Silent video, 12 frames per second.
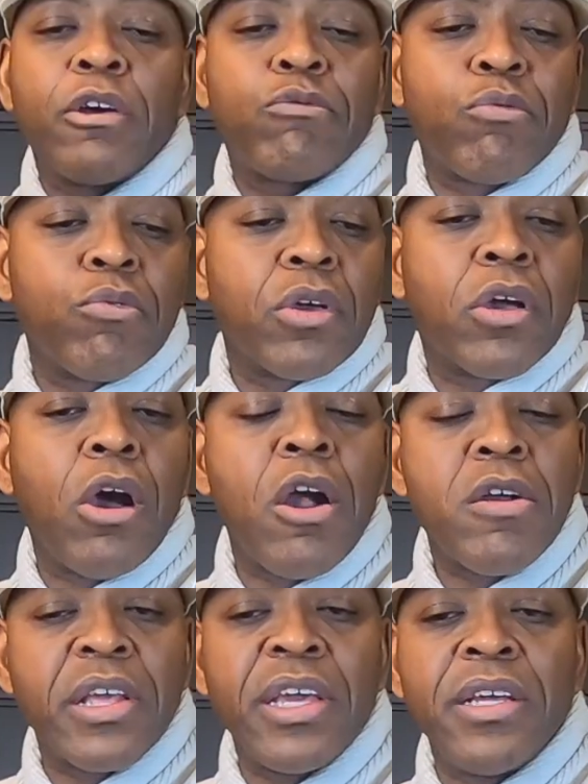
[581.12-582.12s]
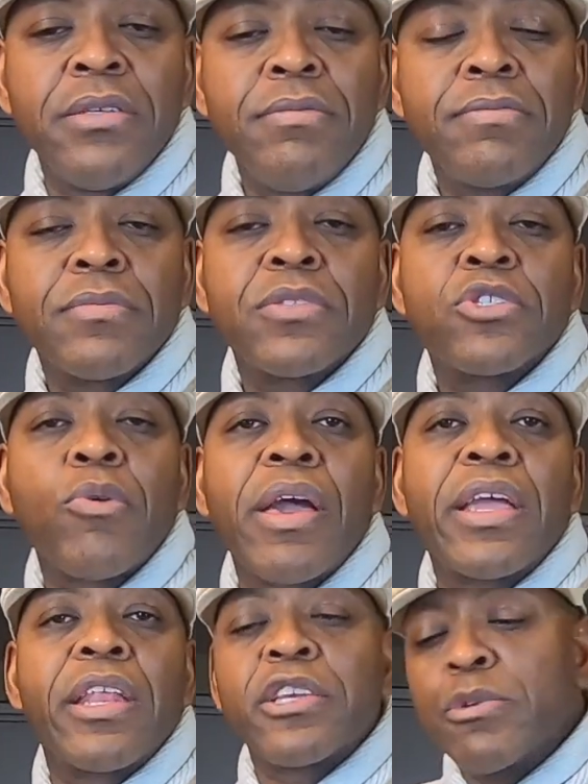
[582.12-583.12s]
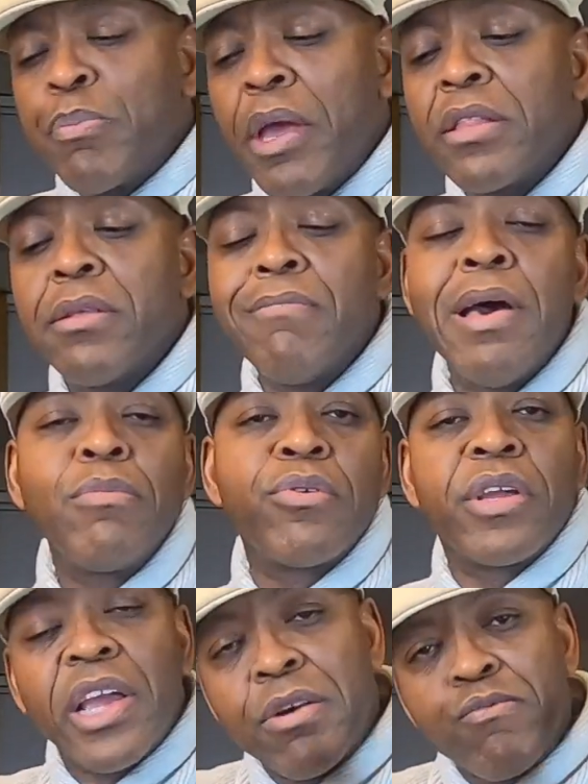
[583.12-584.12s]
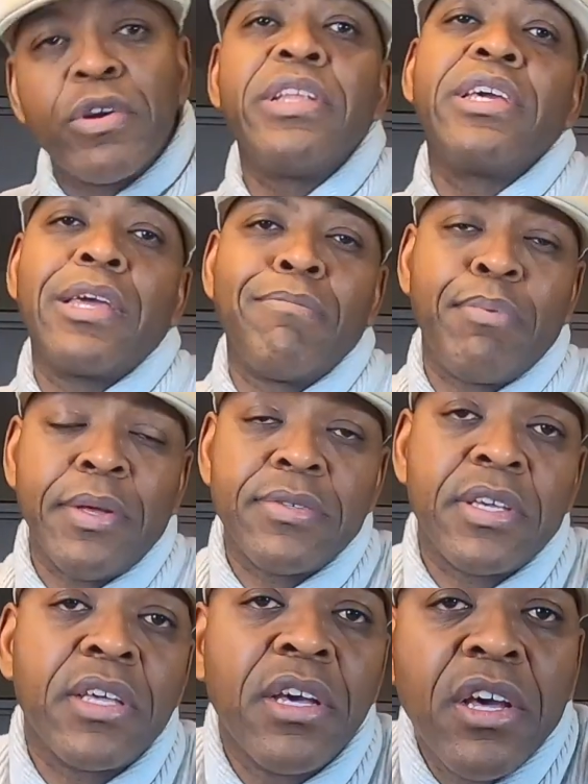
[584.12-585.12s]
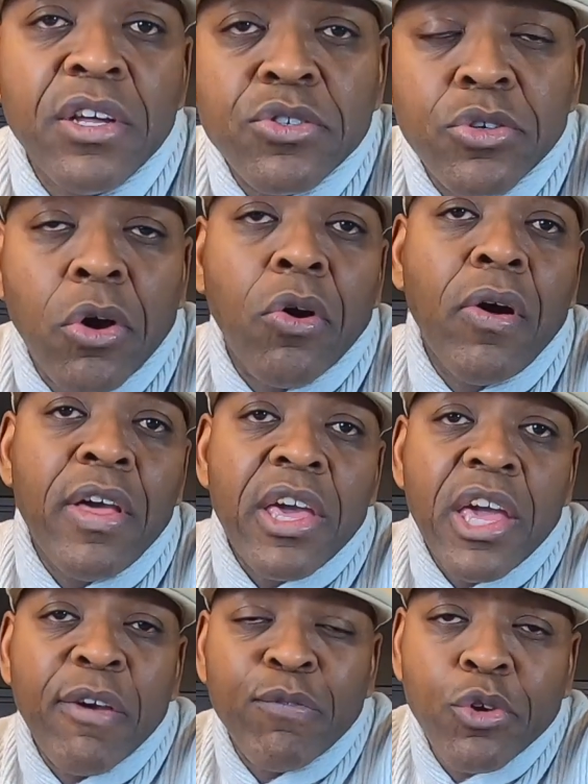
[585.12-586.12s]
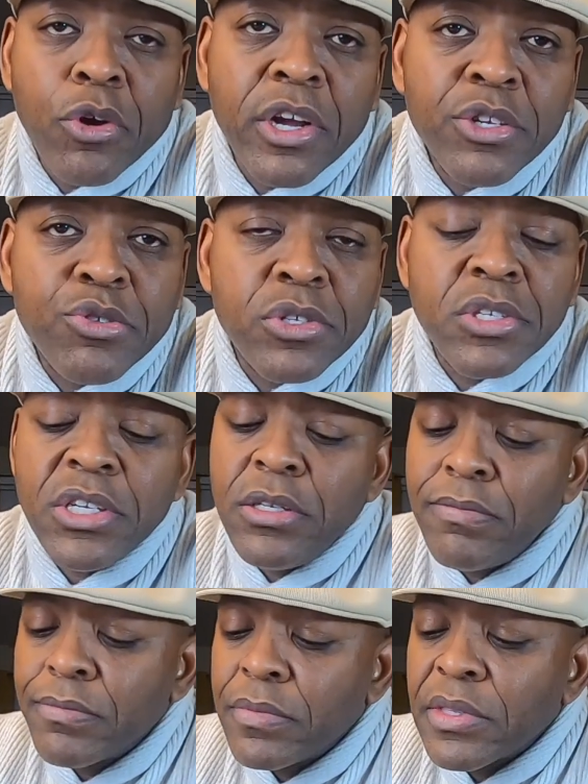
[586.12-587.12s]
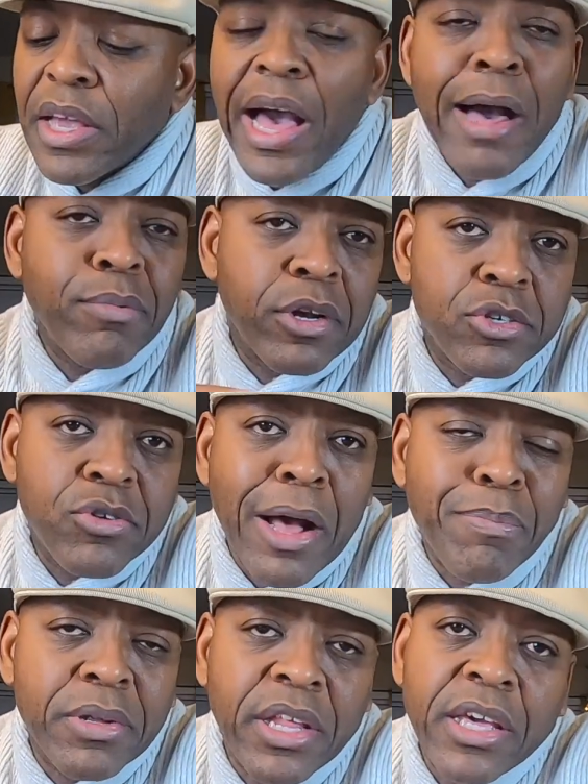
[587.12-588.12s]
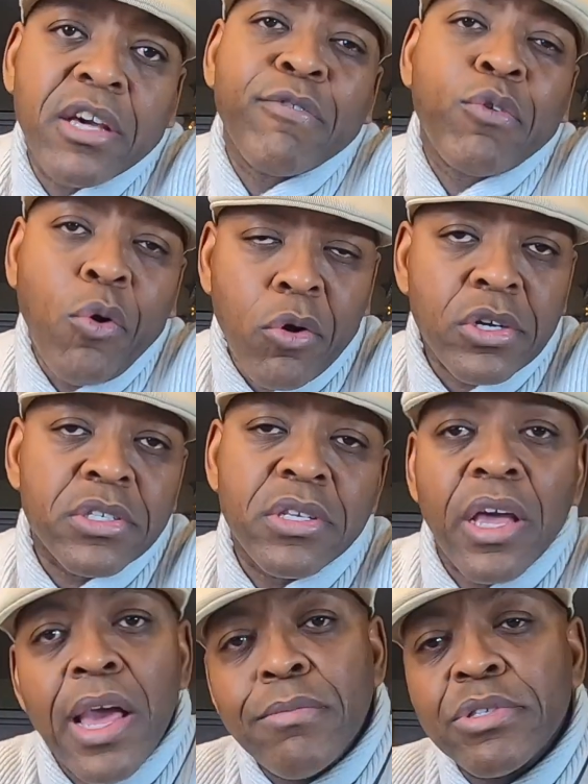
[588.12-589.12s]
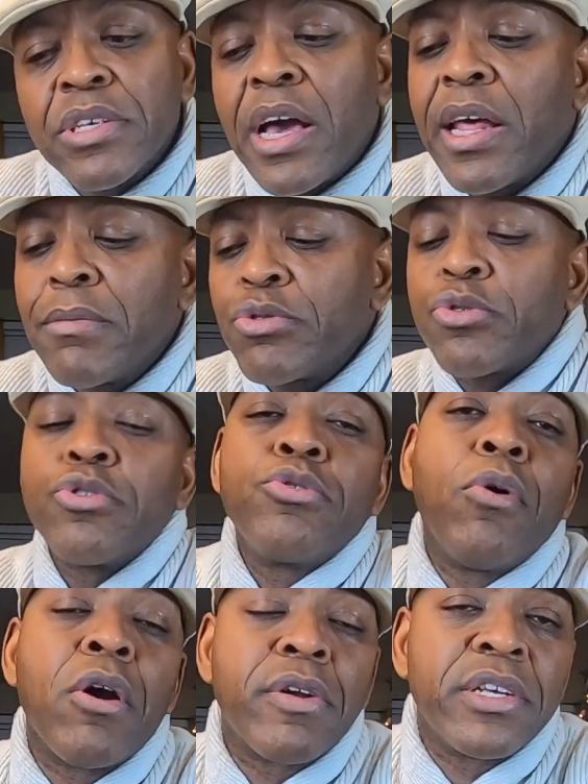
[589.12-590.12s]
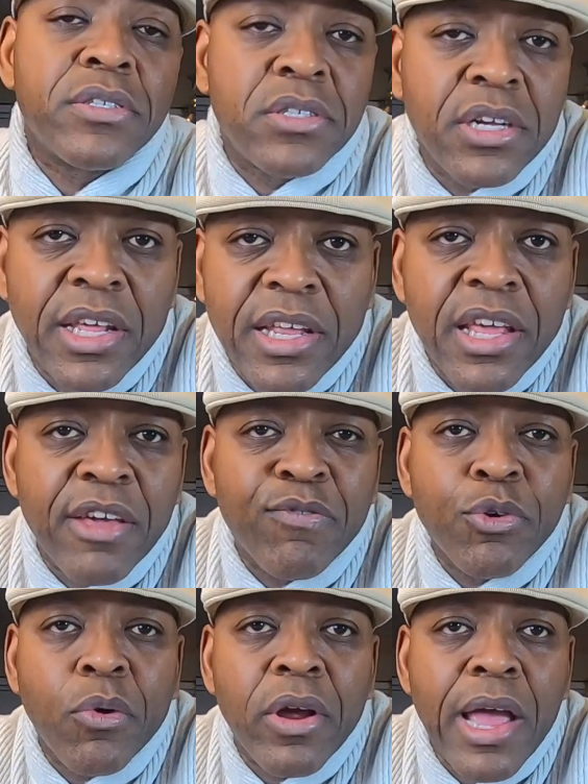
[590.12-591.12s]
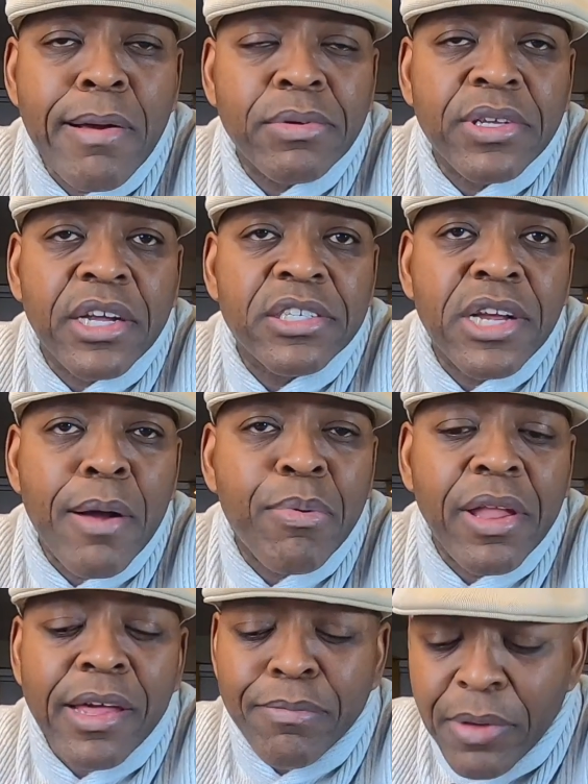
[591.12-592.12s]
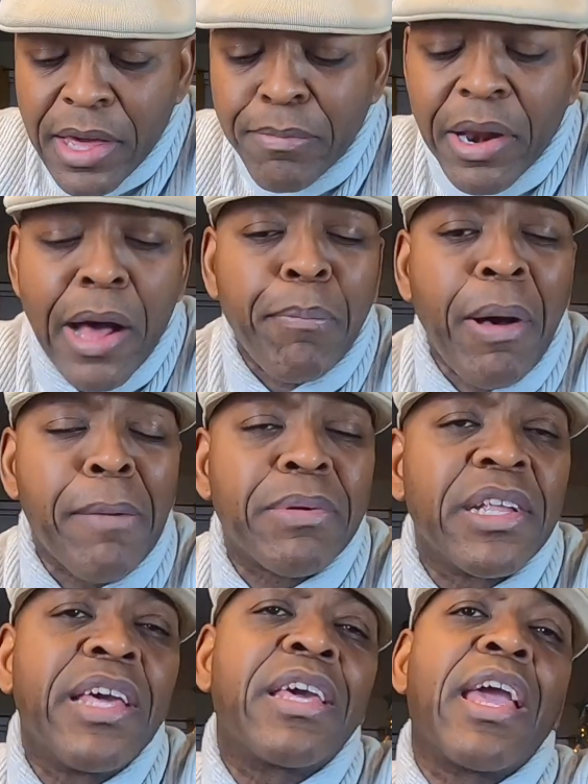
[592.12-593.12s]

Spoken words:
throw the card in so I can expand the memory and really get busy. So if you're interested, I'm gonna drop a link, of course, to Amazon. I'm sure you already seen it if you are an Amazon shopper like me, but I'll pop a link